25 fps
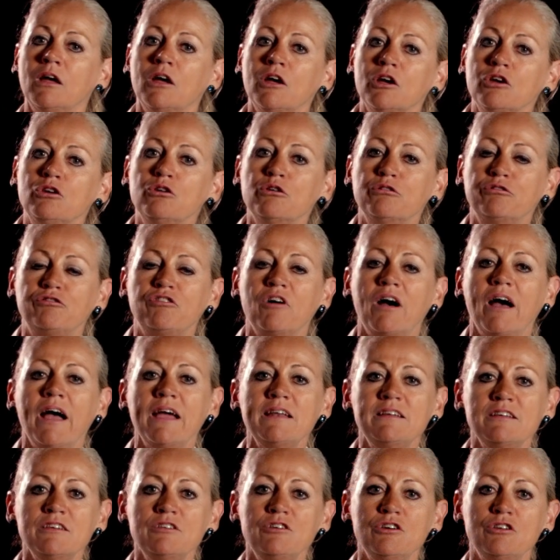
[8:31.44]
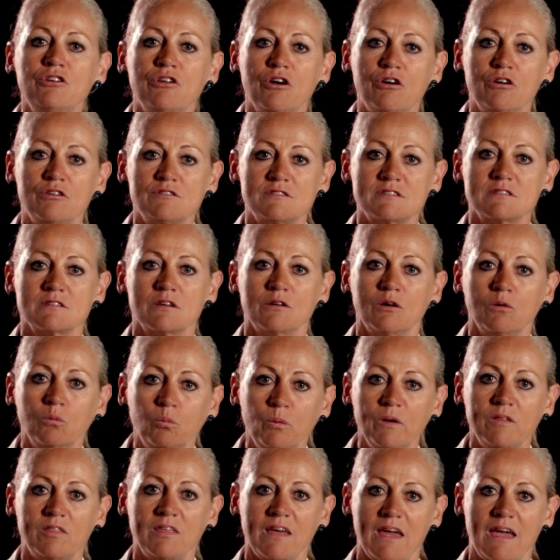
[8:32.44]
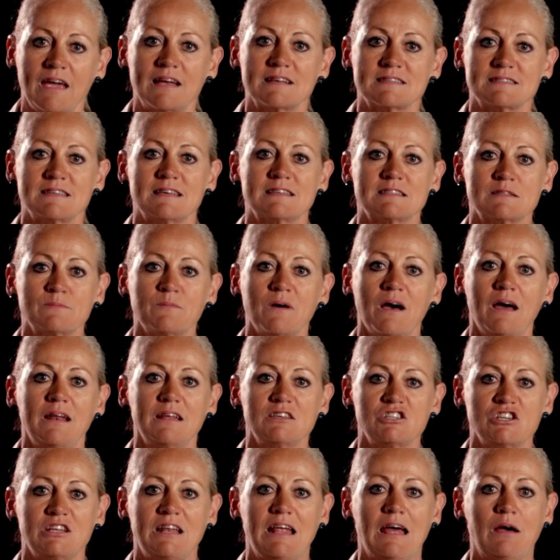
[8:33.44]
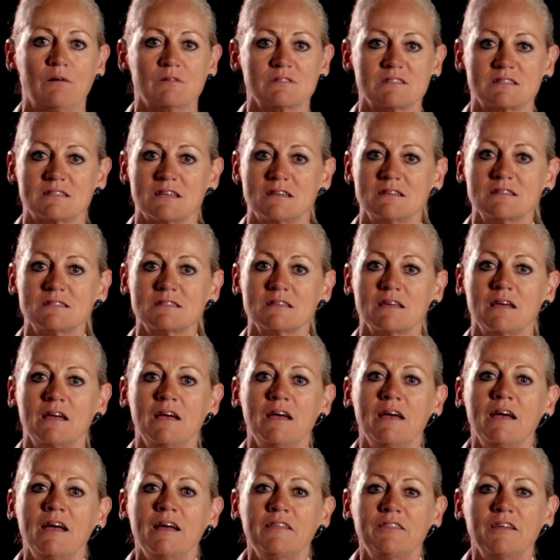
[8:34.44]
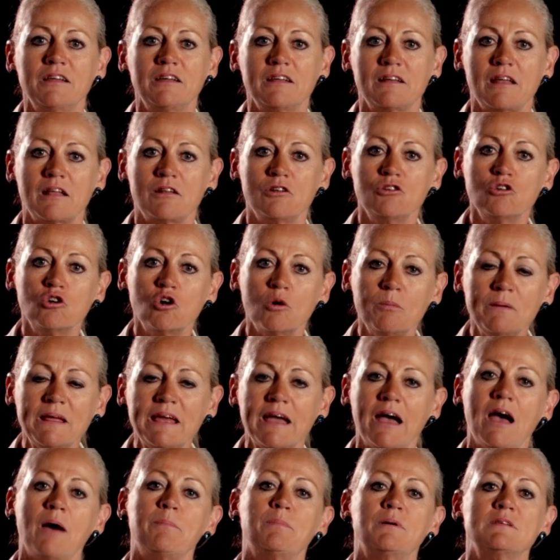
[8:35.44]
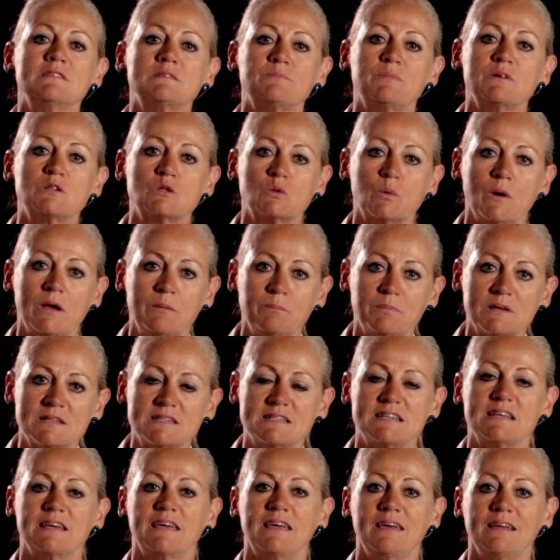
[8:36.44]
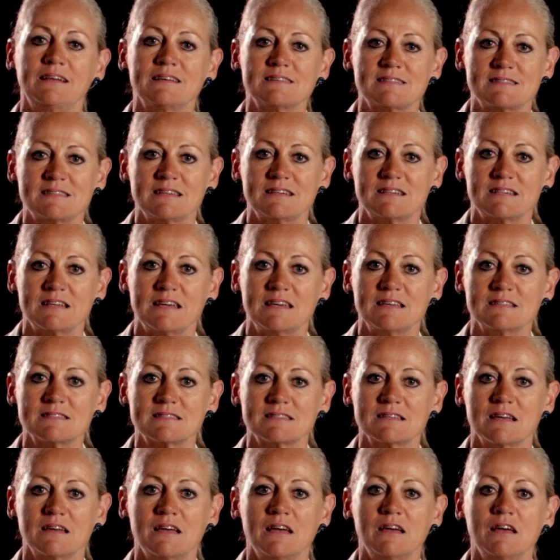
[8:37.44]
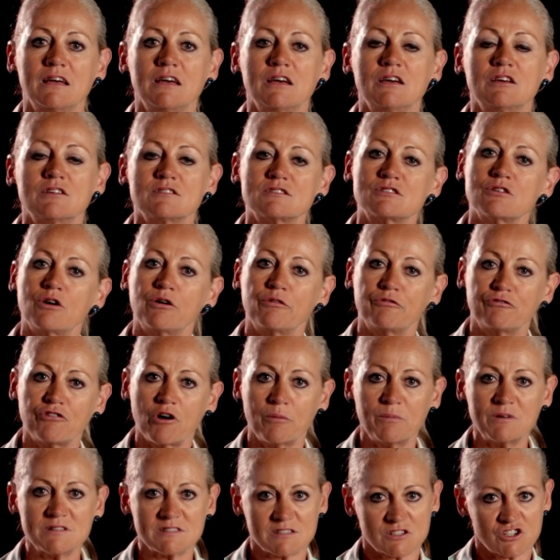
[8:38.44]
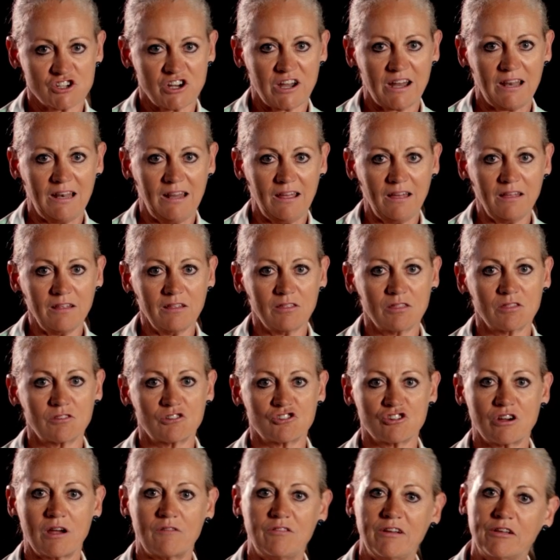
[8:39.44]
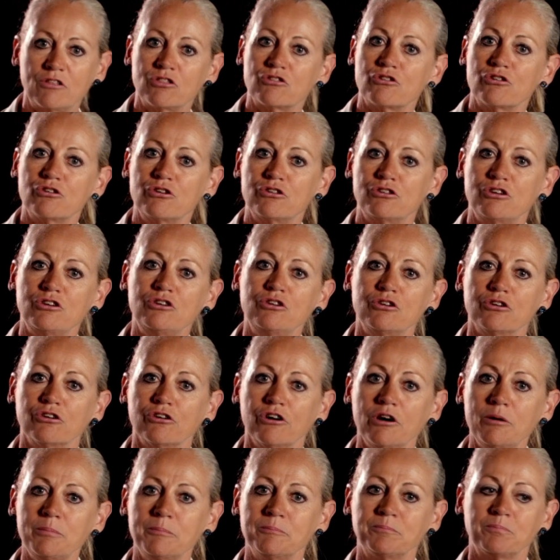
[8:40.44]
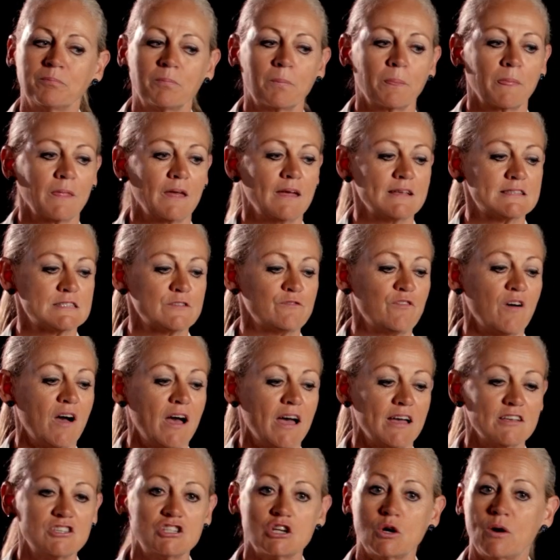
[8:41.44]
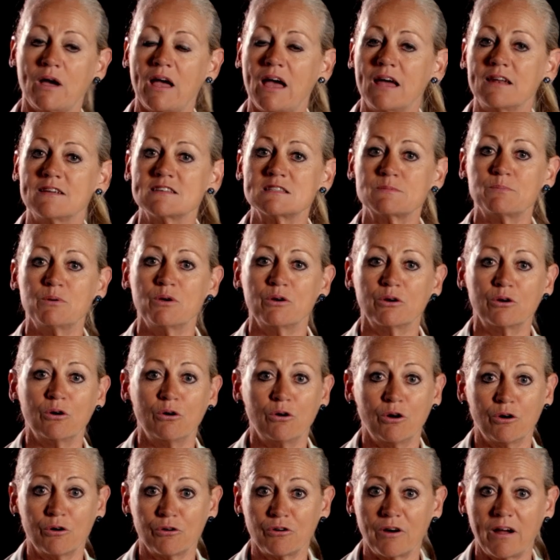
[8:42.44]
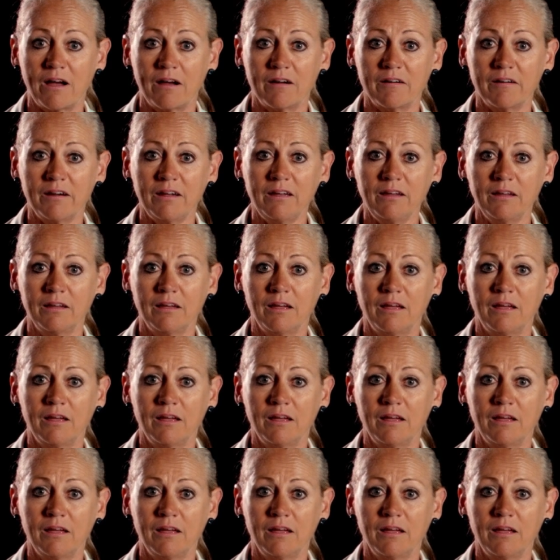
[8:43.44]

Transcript: You'll find in your notes with excess mileage allowances that it normally happens between particular cities. So from Australia, travelling through to Europe, it's via Johannesburg or Harare.